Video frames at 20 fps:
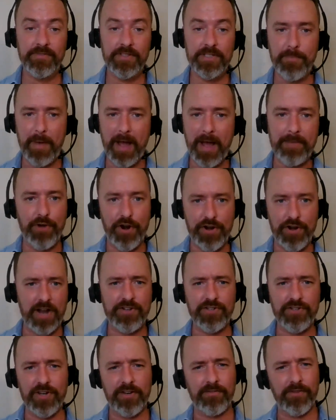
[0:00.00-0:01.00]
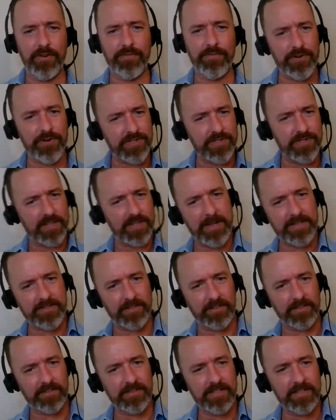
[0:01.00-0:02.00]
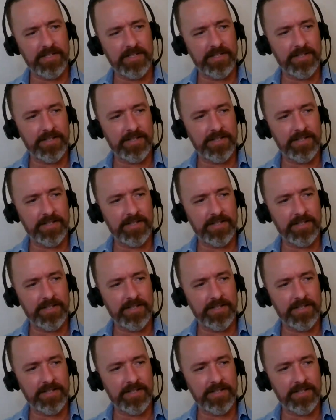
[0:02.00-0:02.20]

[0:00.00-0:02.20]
Spot production refers to the muscle.